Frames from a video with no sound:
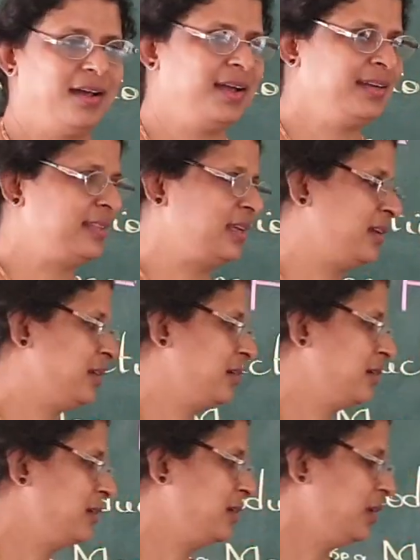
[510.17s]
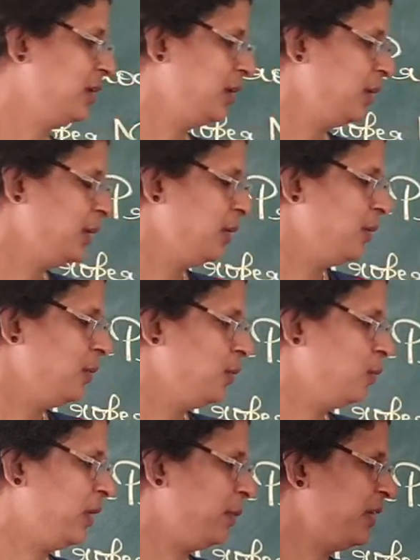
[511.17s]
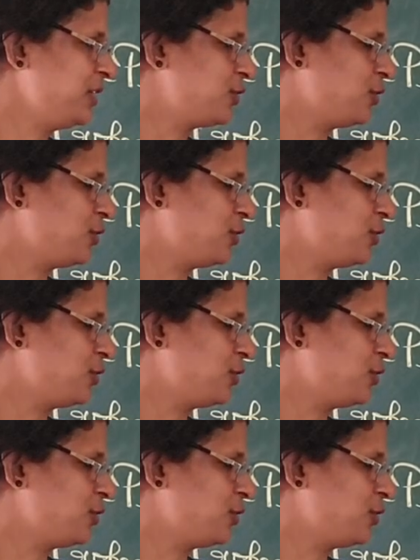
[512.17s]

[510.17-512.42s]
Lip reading: And then, when we